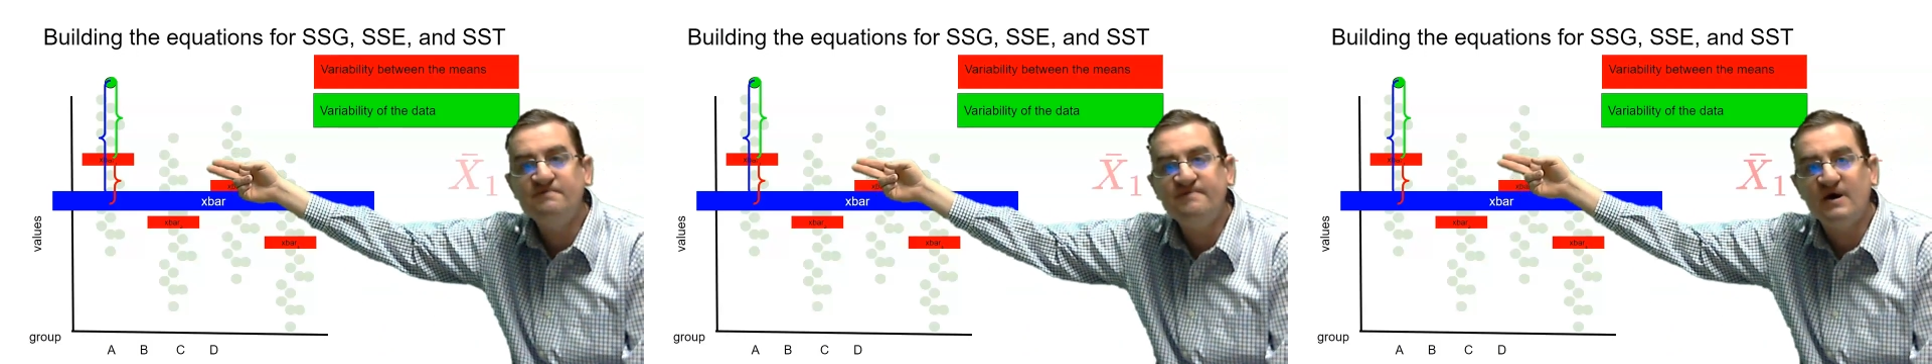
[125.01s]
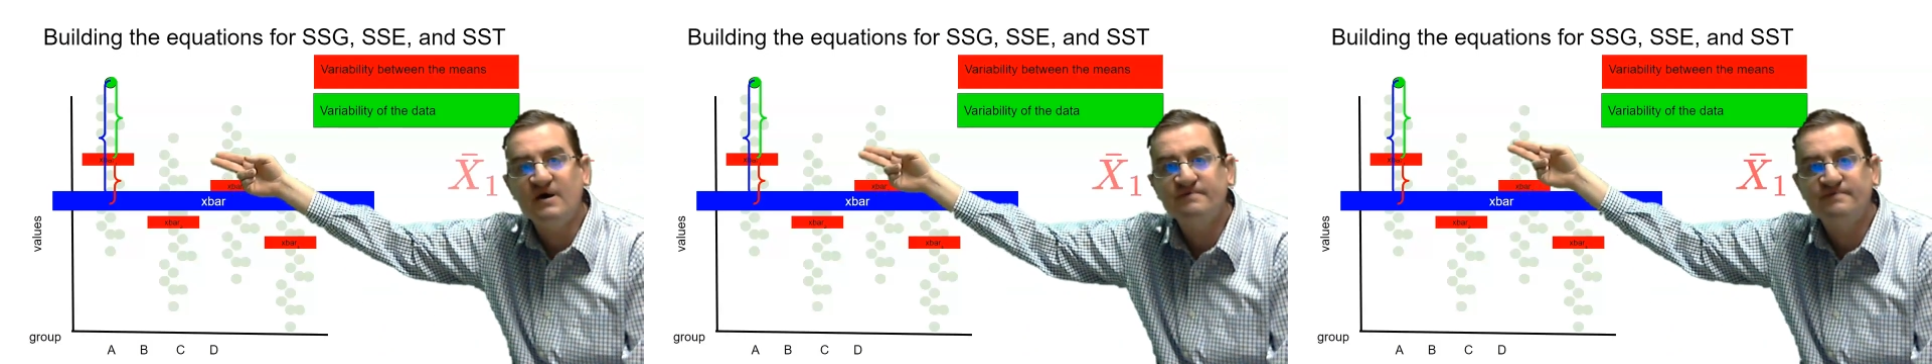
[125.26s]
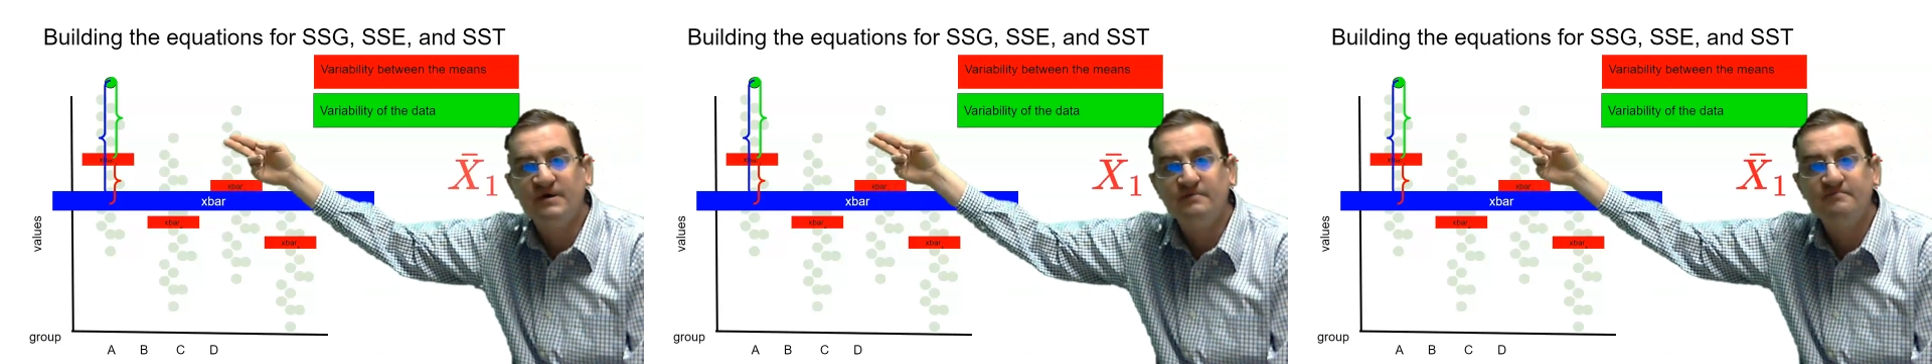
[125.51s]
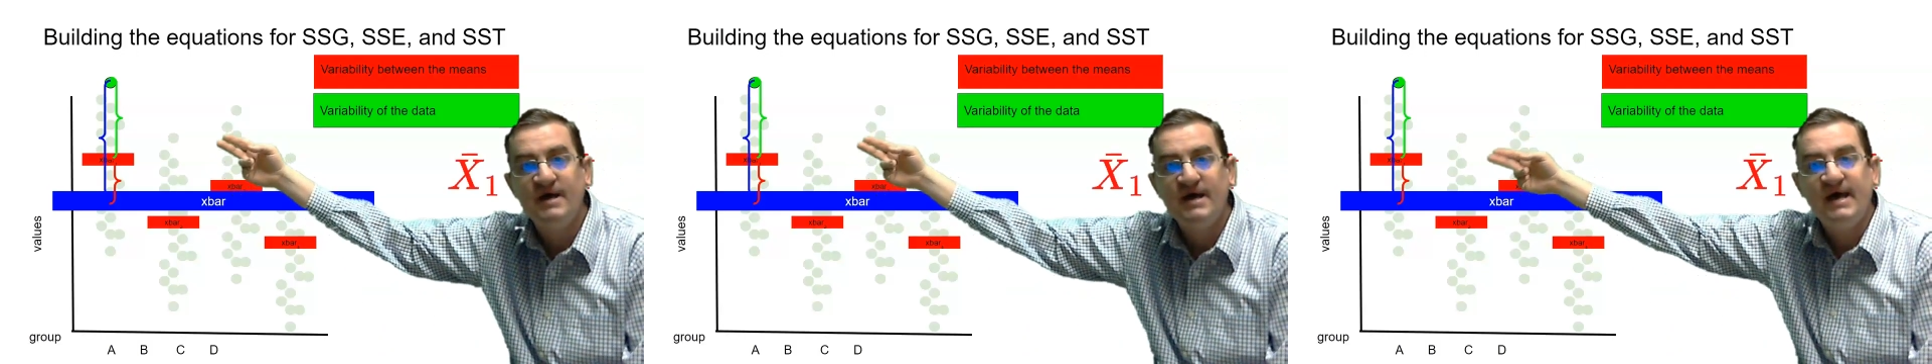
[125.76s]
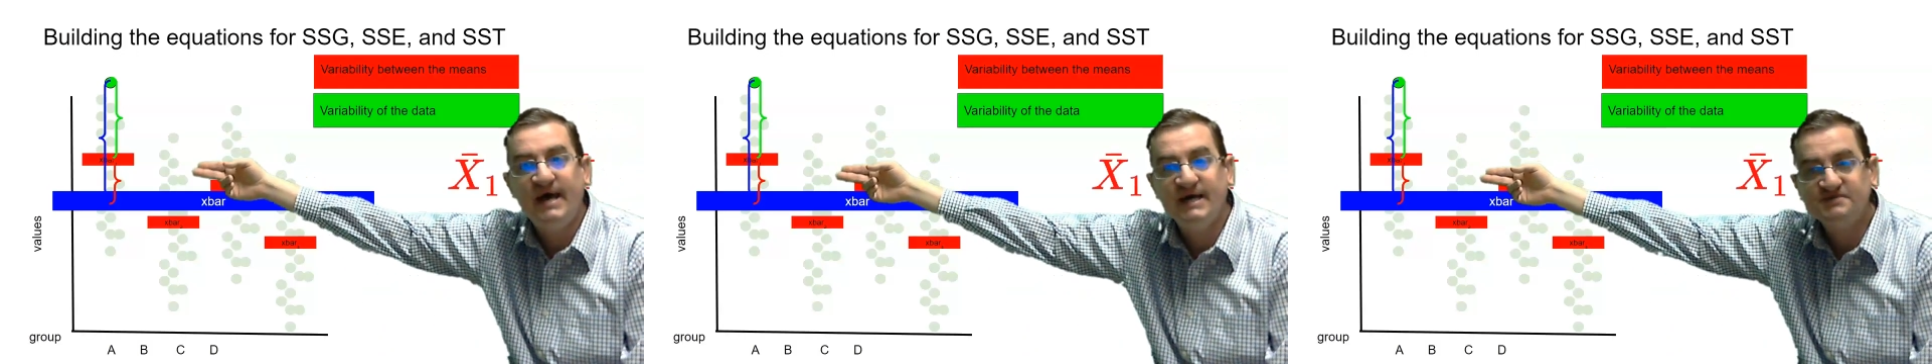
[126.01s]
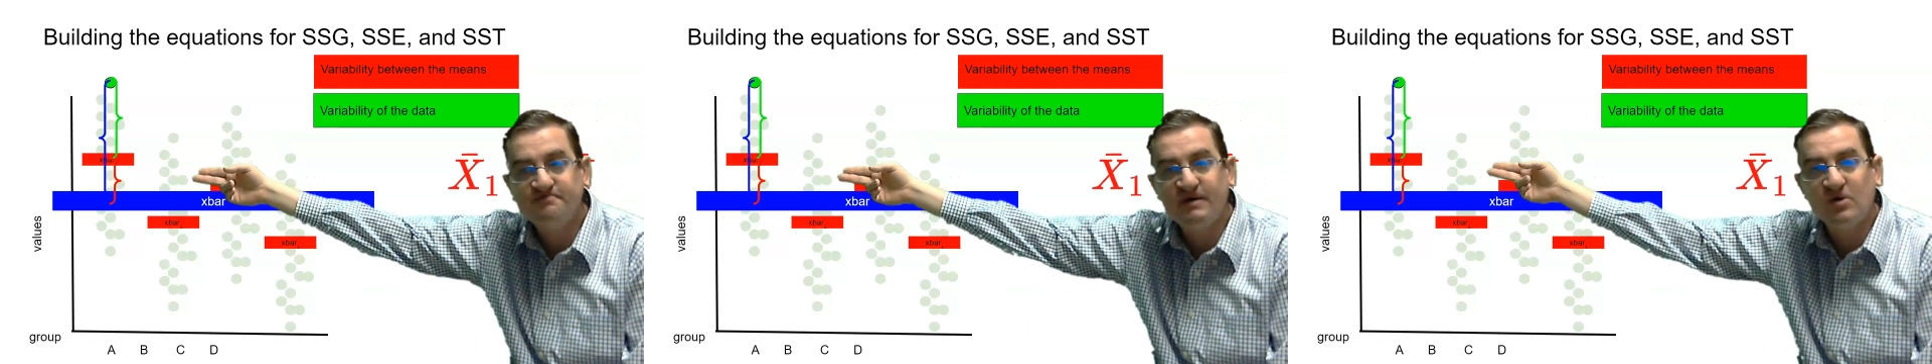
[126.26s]
far from
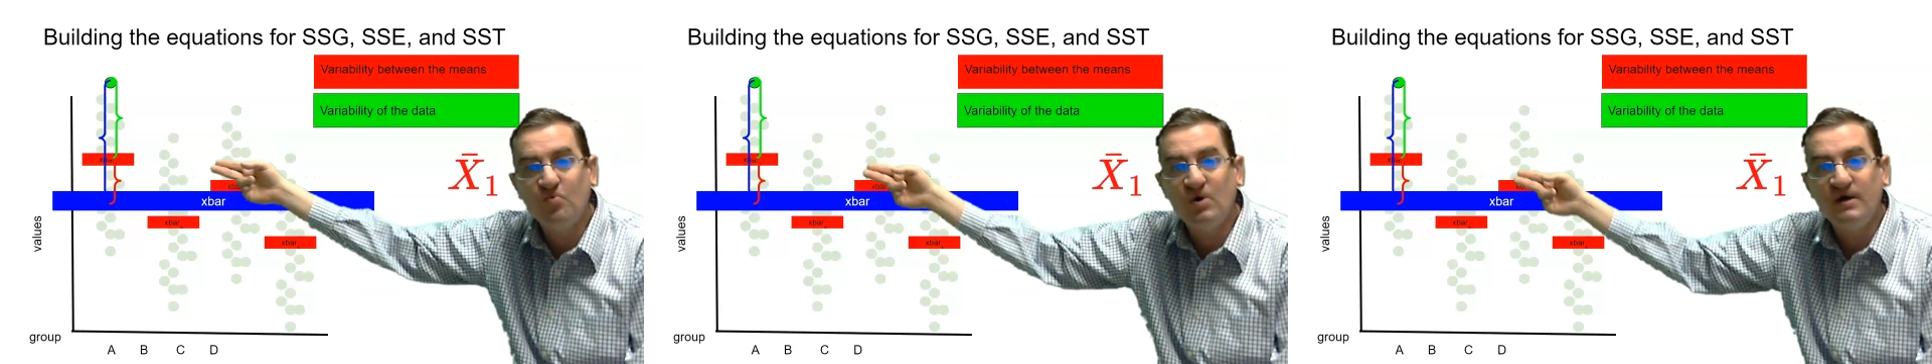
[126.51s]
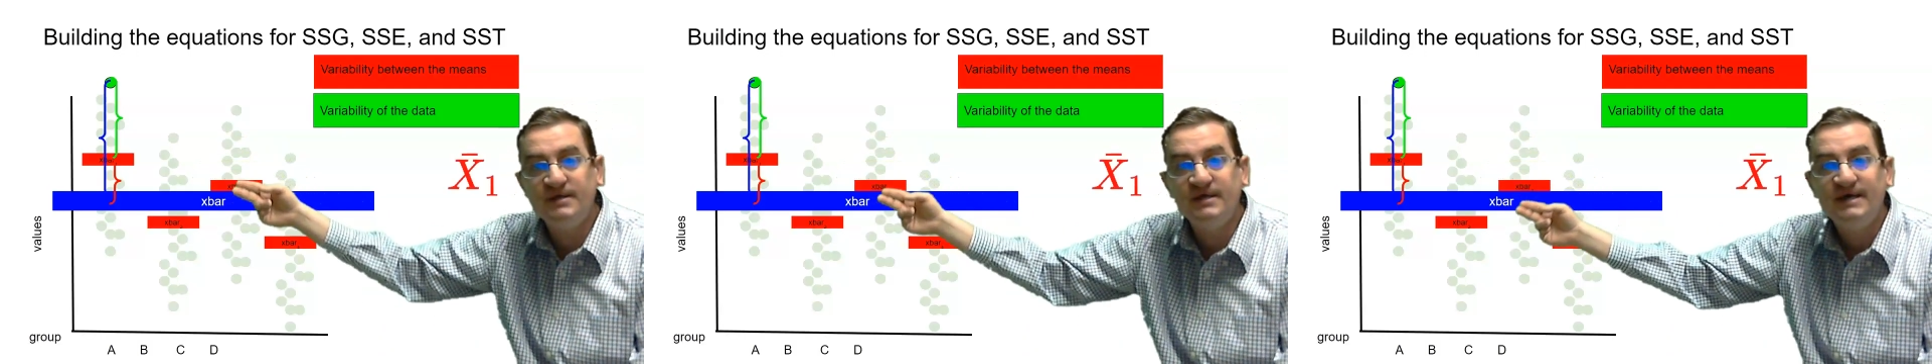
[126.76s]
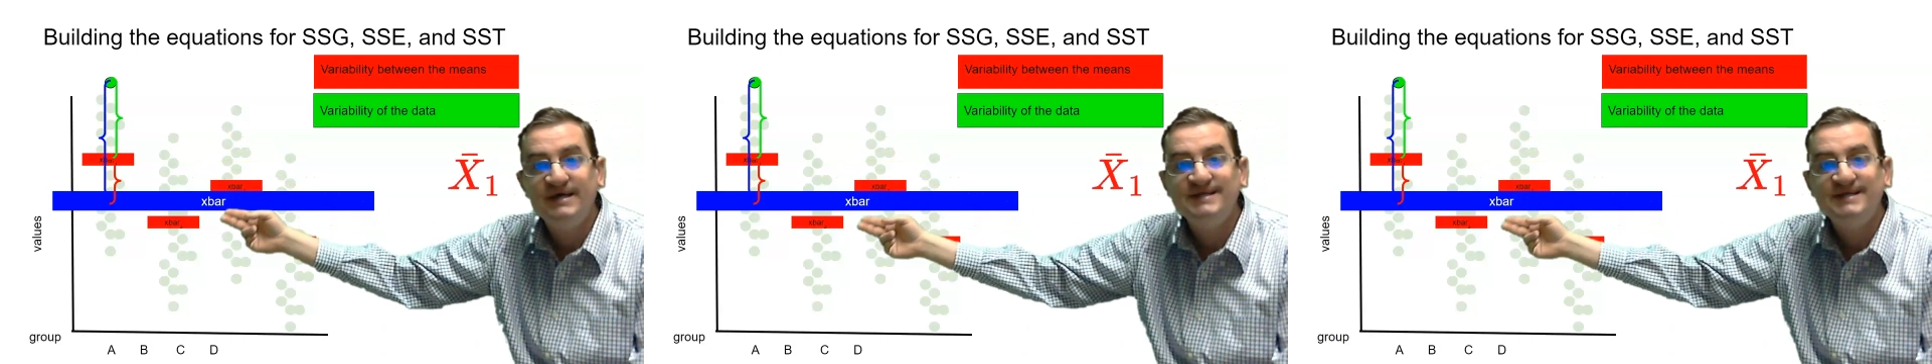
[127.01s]
X bar 1